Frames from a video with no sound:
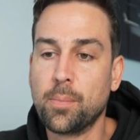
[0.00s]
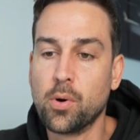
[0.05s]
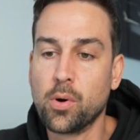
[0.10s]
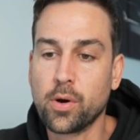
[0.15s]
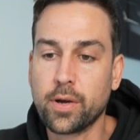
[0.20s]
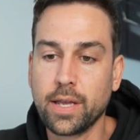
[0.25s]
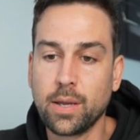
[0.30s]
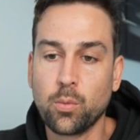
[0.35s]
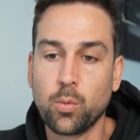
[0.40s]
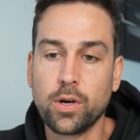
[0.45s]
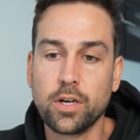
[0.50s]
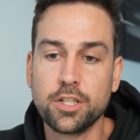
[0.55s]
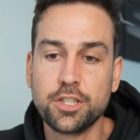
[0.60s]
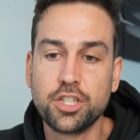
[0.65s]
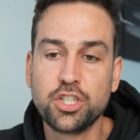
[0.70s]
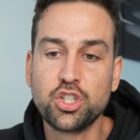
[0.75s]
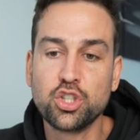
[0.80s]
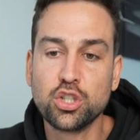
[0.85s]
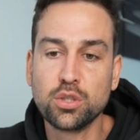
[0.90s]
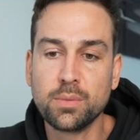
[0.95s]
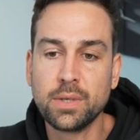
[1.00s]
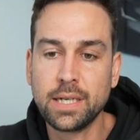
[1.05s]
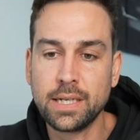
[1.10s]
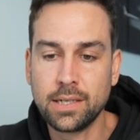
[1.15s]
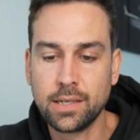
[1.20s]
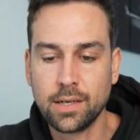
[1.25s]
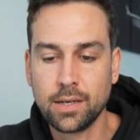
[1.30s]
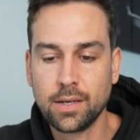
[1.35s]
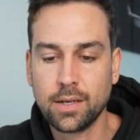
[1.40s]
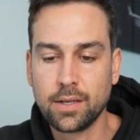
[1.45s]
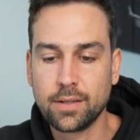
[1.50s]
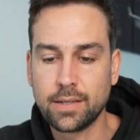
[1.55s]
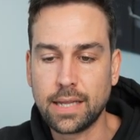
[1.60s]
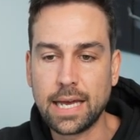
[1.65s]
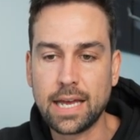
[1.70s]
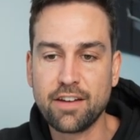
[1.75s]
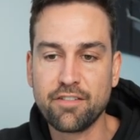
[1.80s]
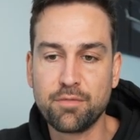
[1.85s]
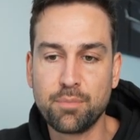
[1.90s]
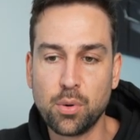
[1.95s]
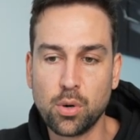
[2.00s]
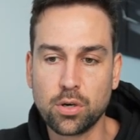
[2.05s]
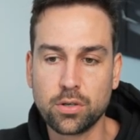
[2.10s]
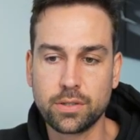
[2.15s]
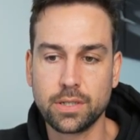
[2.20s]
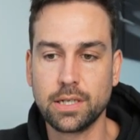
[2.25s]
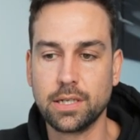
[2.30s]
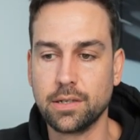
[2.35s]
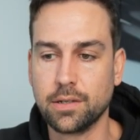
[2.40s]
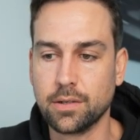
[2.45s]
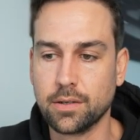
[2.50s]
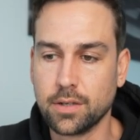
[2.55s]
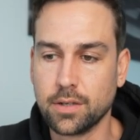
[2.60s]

booking. We're assuming they have booked in